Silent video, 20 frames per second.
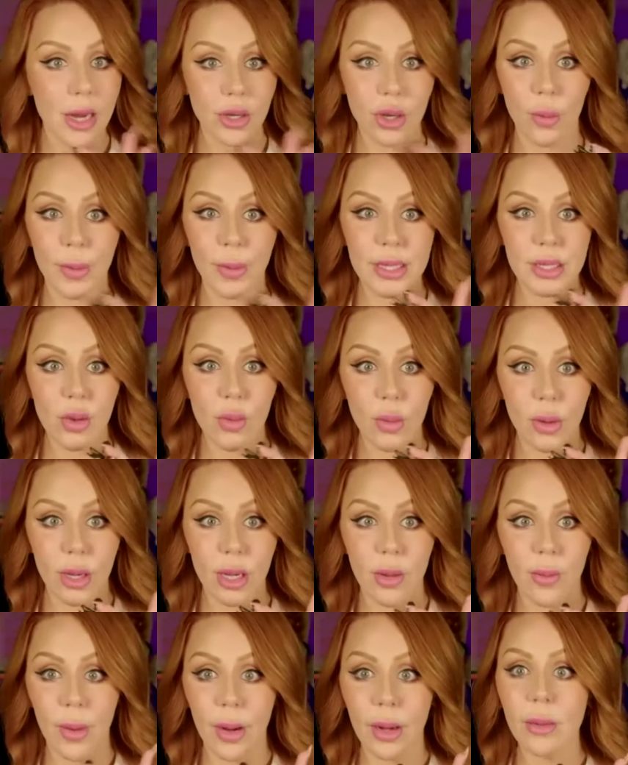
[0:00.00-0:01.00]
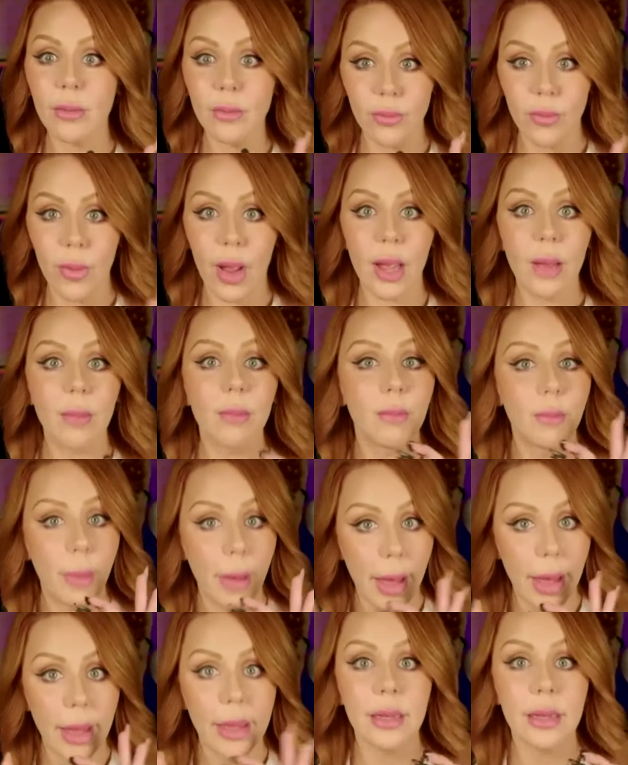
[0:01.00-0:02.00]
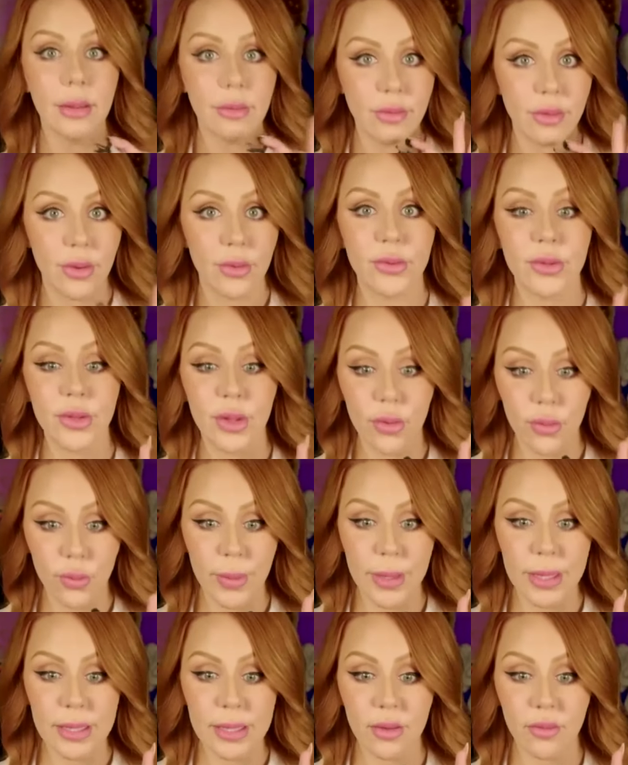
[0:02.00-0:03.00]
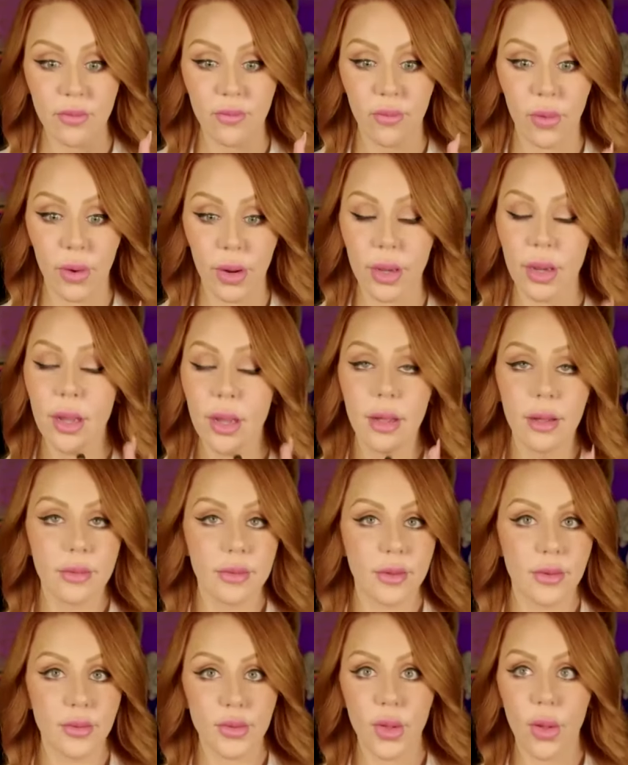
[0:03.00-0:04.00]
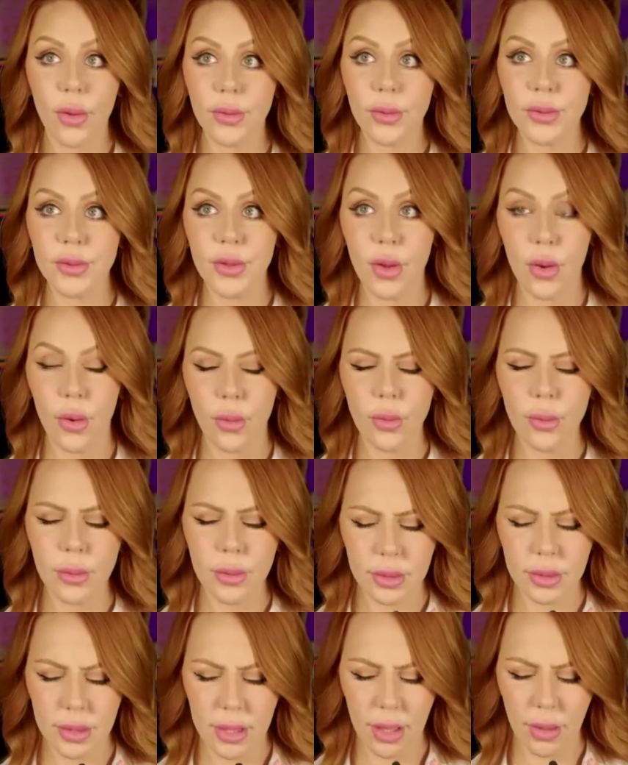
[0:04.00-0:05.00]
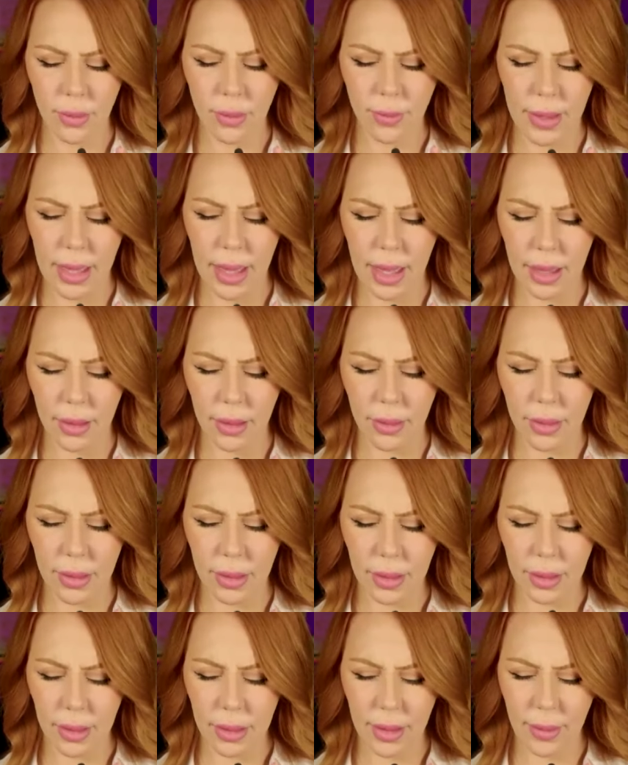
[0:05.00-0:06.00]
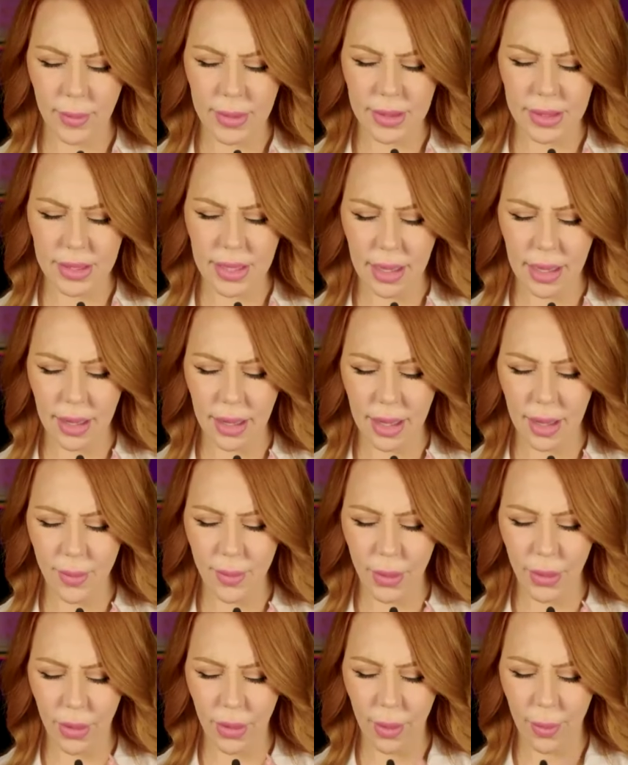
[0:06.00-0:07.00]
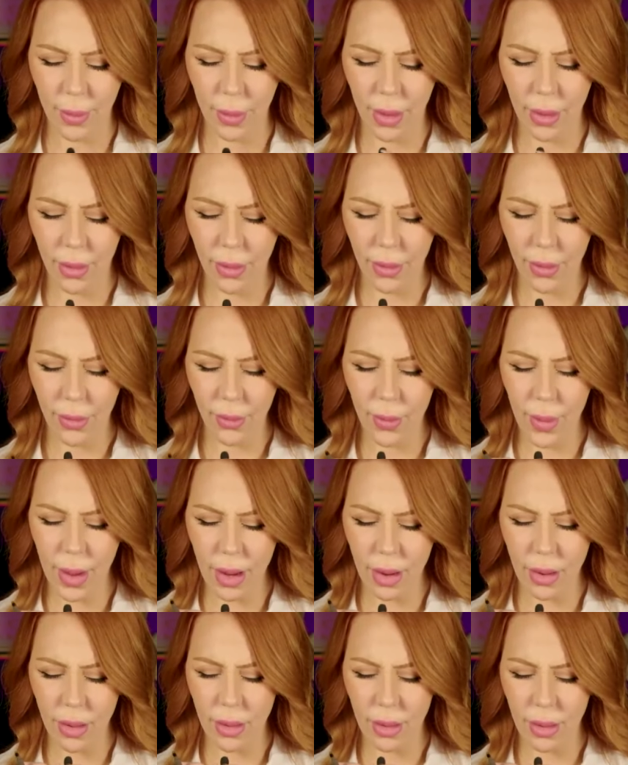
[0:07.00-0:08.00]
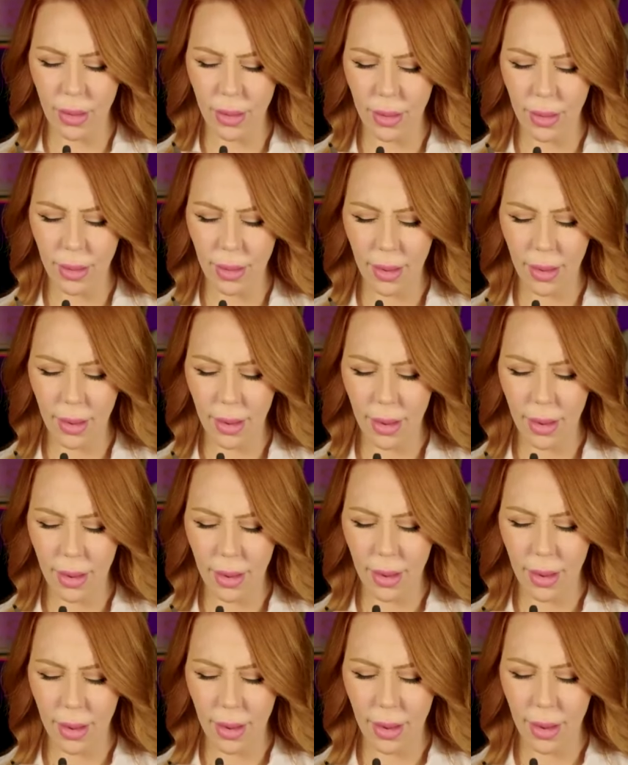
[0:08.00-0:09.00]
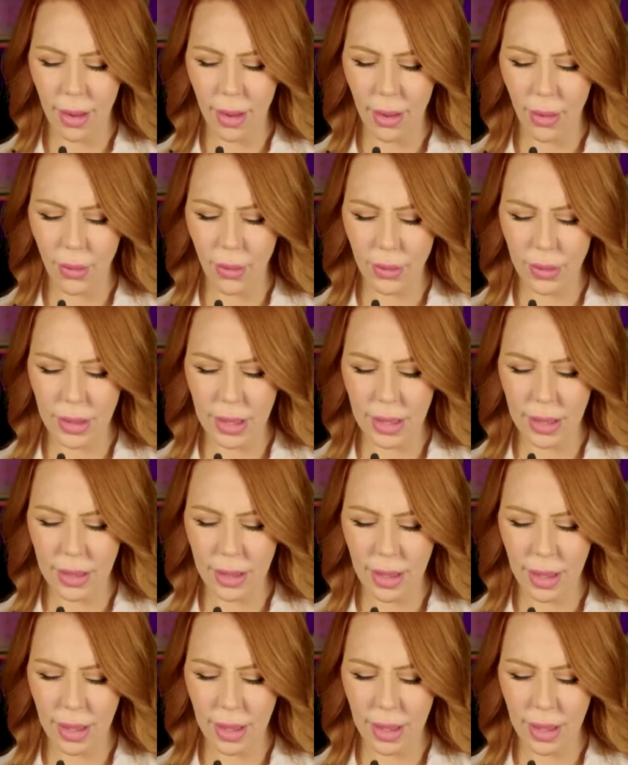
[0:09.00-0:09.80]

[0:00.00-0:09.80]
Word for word: Nobody's going anywhere, right? But there's a reason for it. There's also. Tell me. Hang on. Give me a second. Come here, Grandpa. Where? Holland.